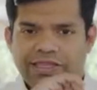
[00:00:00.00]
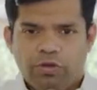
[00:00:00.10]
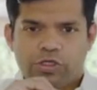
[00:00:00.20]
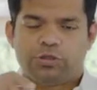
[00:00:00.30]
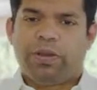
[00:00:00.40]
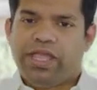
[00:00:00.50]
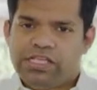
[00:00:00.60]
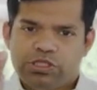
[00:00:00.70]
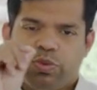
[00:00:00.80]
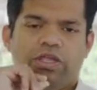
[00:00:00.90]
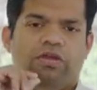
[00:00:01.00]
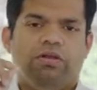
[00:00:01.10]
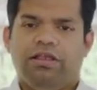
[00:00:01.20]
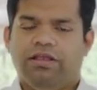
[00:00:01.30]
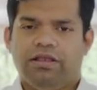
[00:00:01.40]
in those pages where you
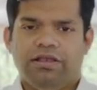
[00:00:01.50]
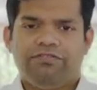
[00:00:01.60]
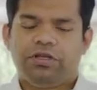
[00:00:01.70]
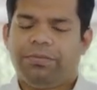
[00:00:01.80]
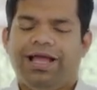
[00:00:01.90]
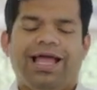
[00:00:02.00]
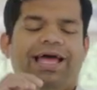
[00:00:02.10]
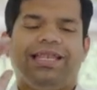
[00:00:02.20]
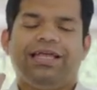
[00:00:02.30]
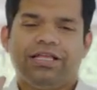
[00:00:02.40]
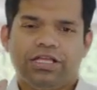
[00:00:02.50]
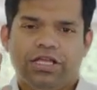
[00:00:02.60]
lift it by hand.